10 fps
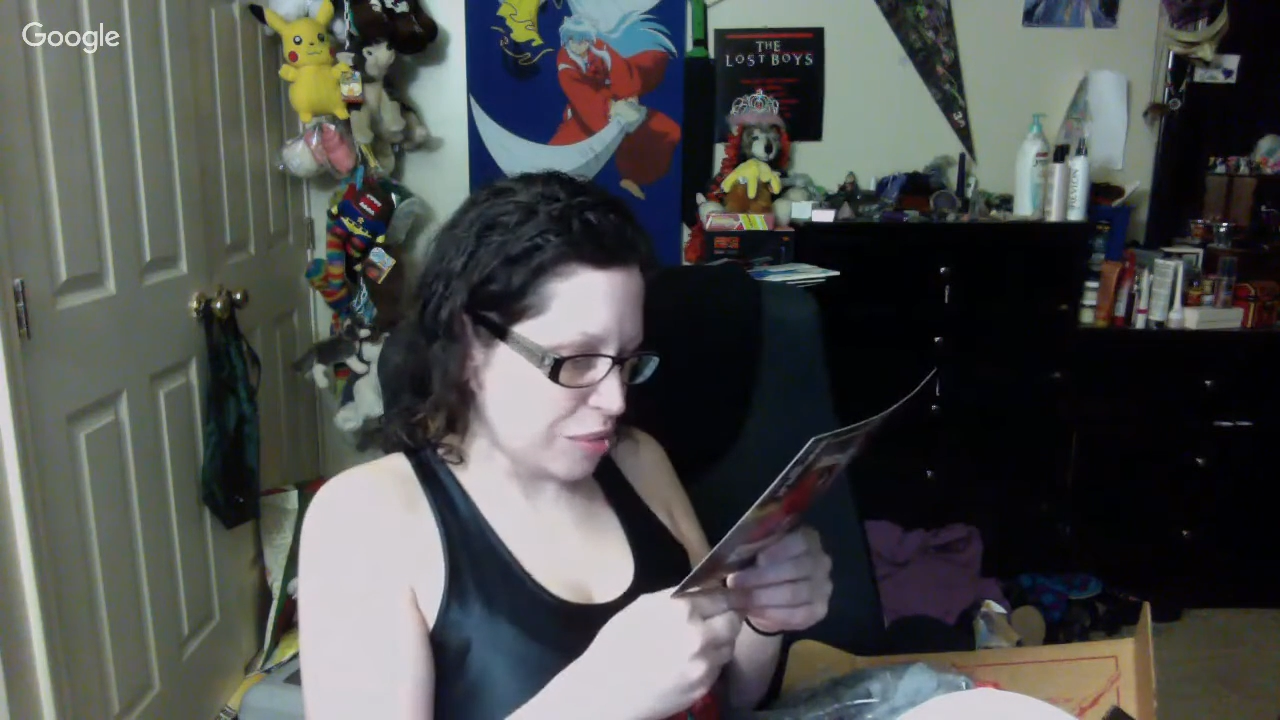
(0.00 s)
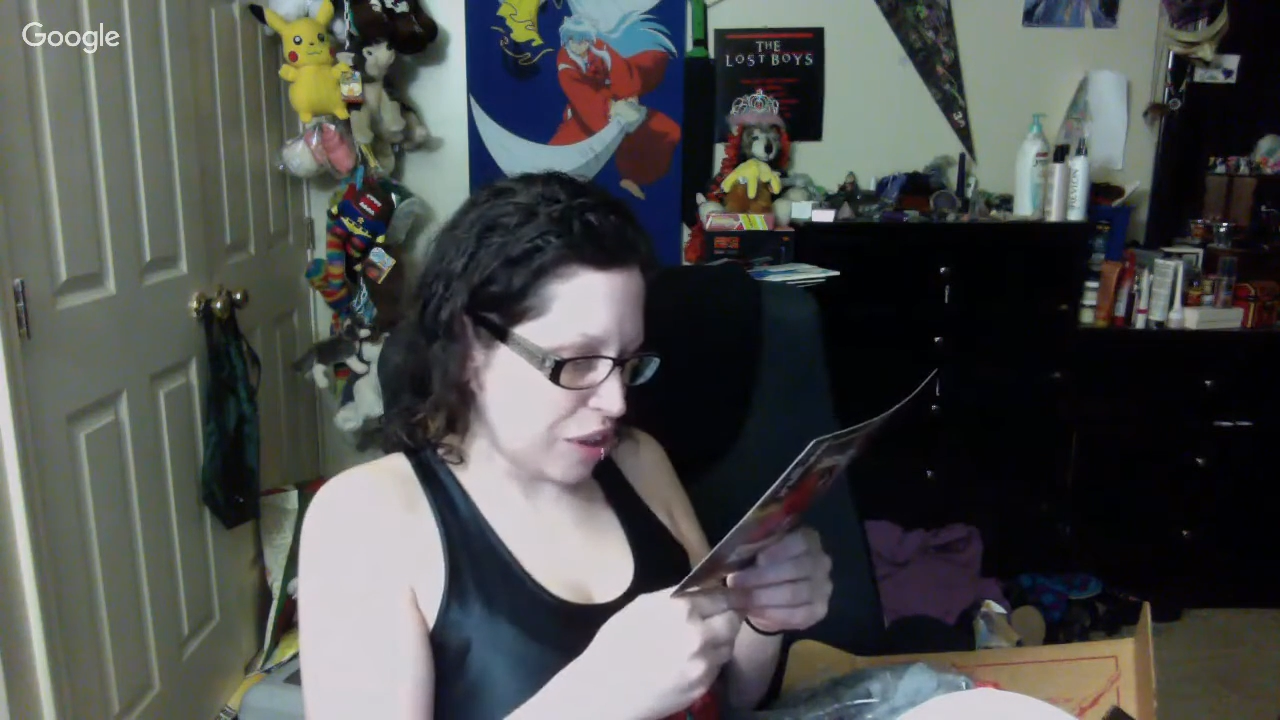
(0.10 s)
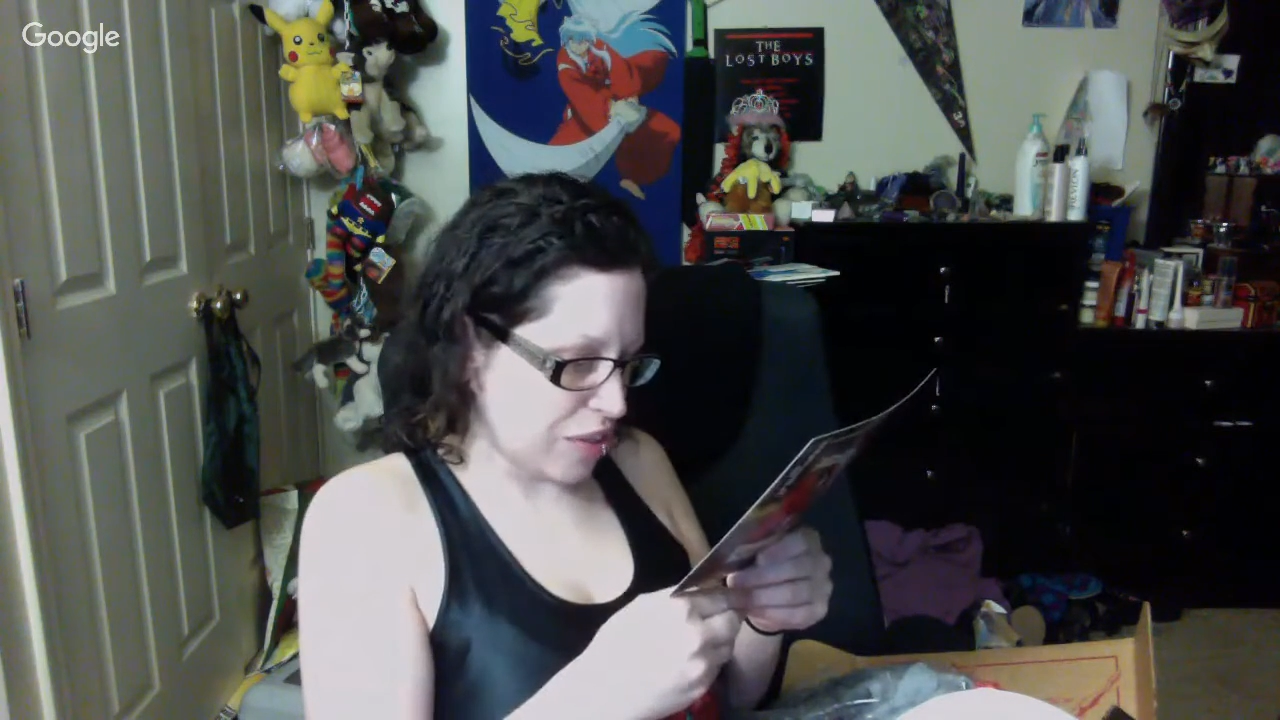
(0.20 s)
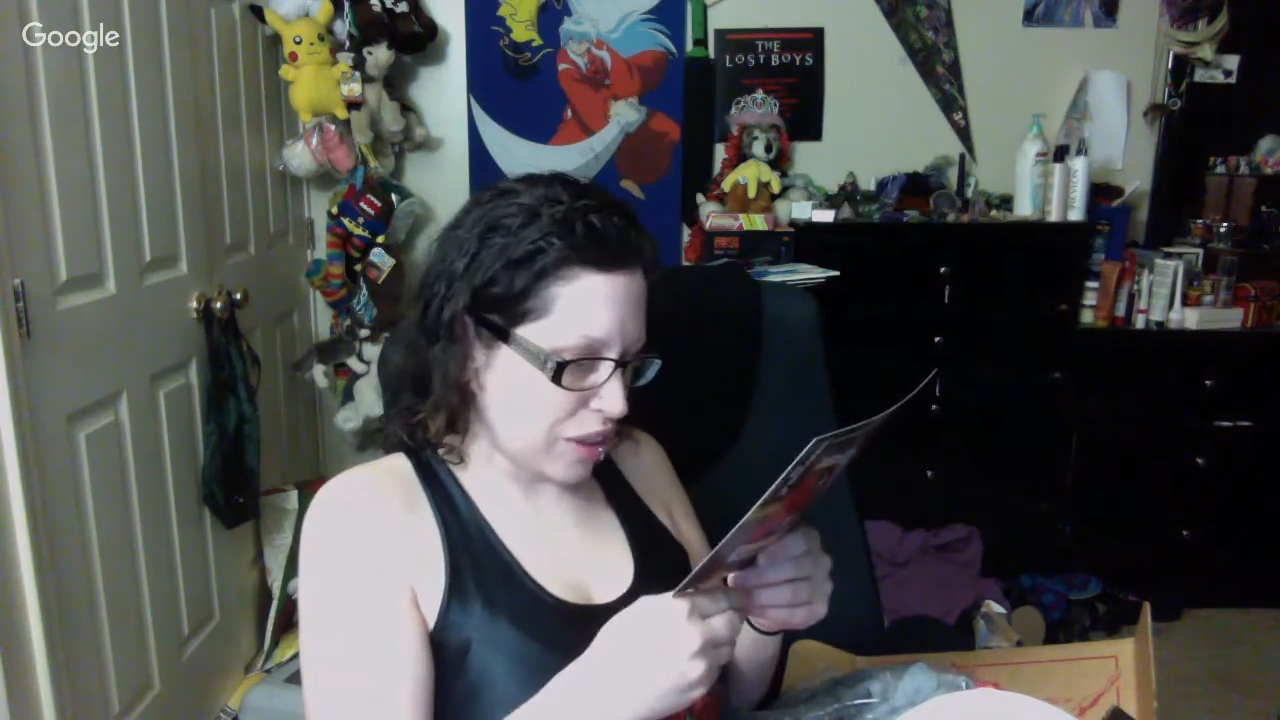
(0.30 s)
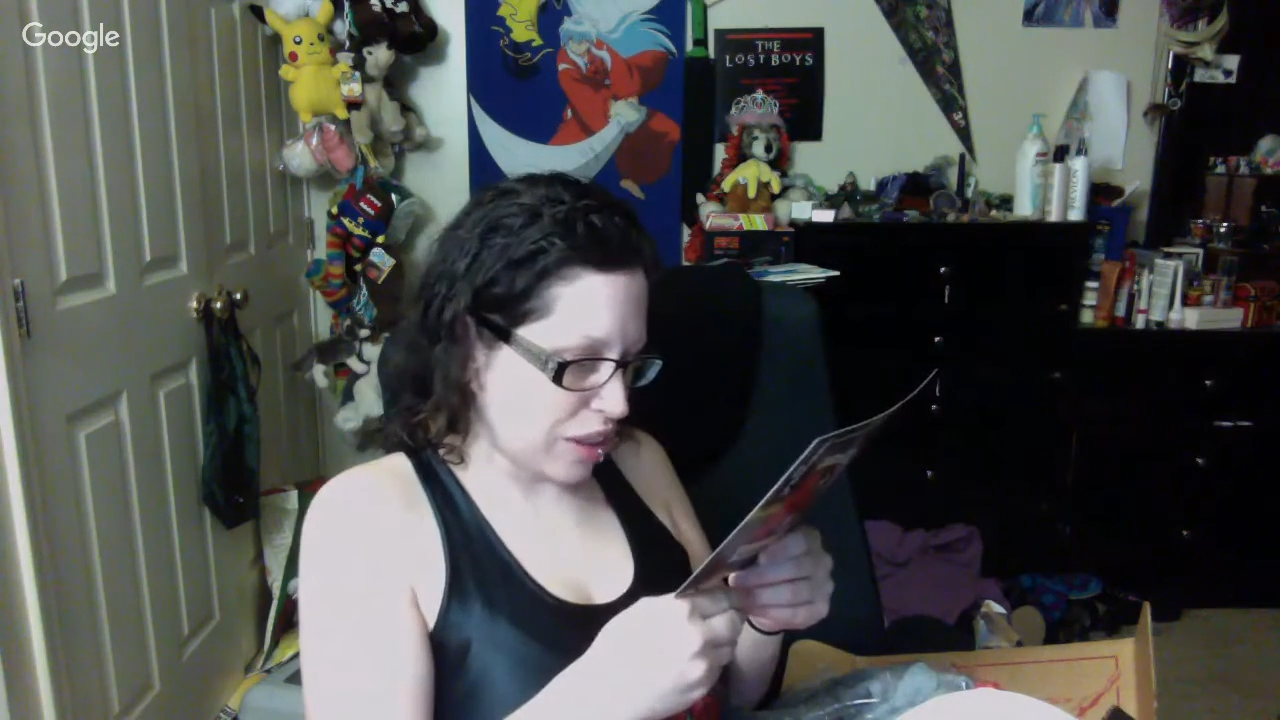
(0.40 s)

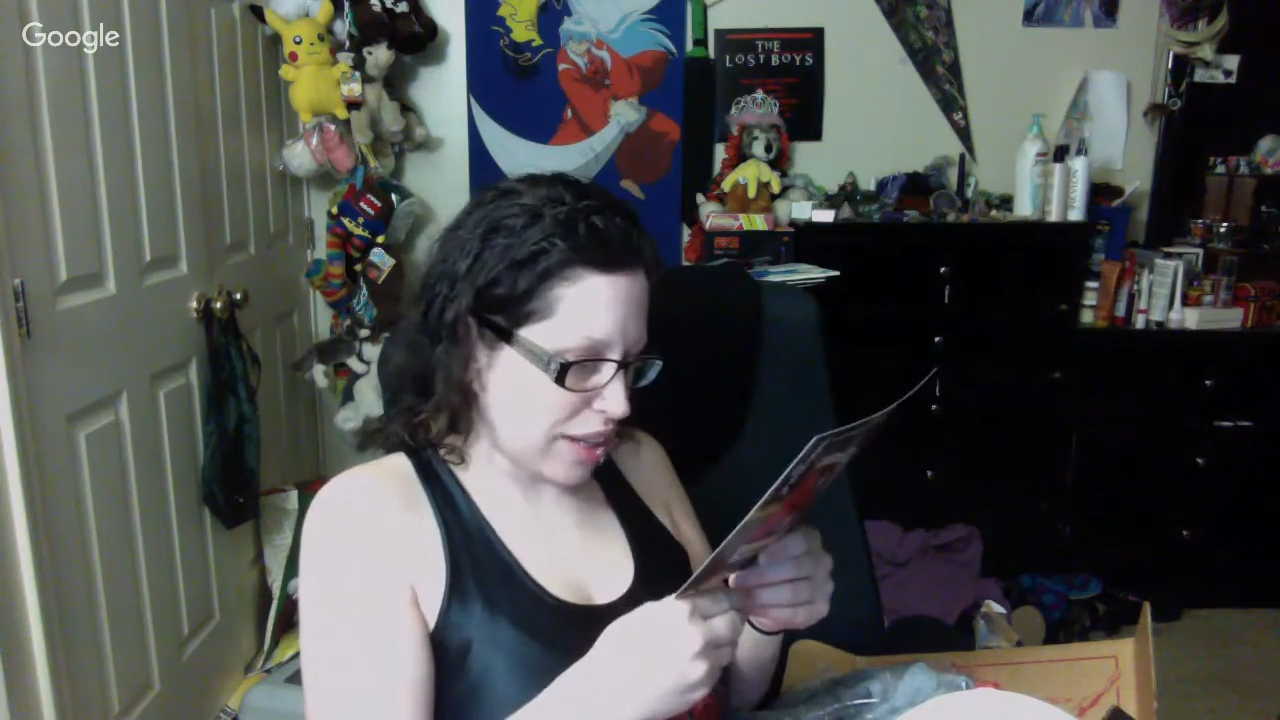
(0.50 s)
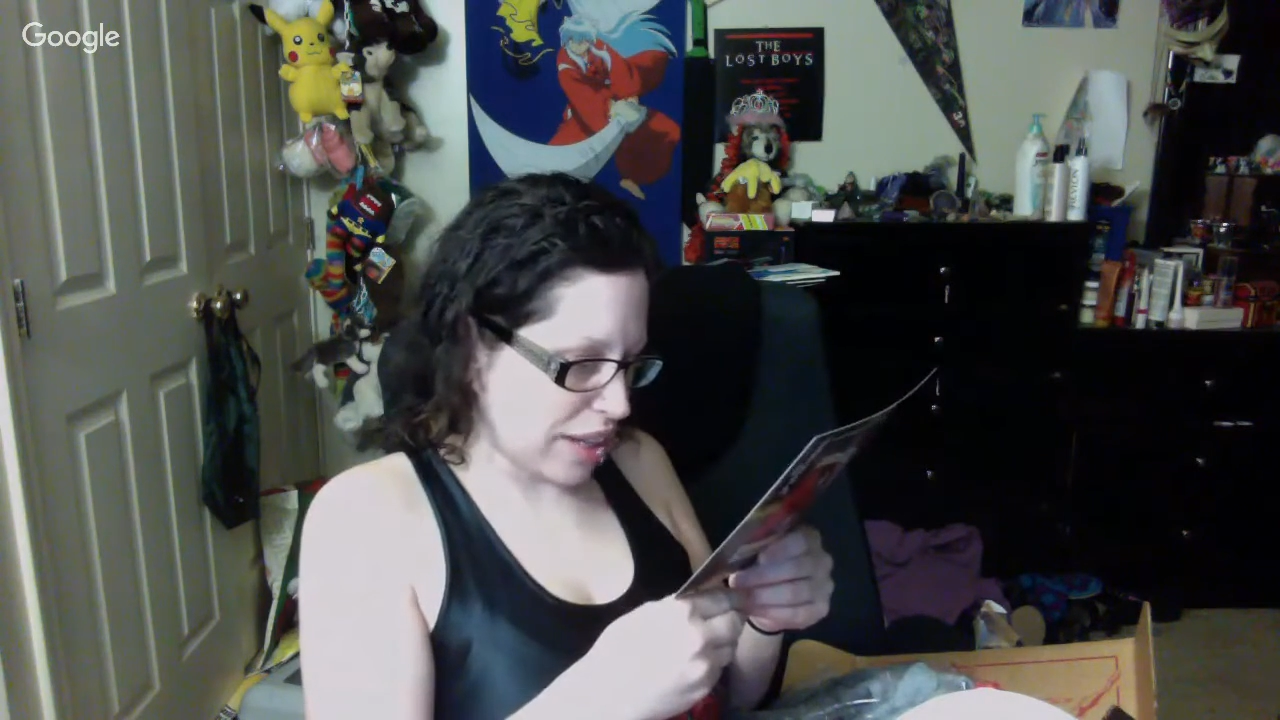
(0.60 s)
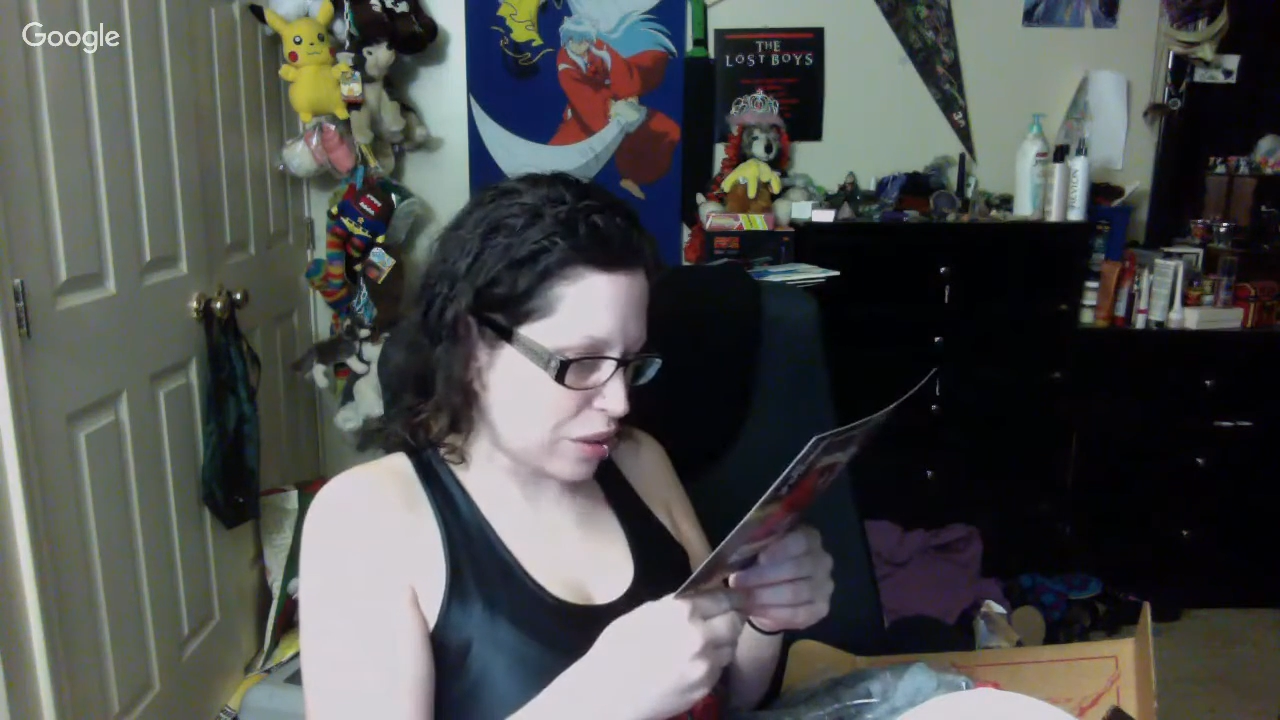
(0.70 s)
Collector Core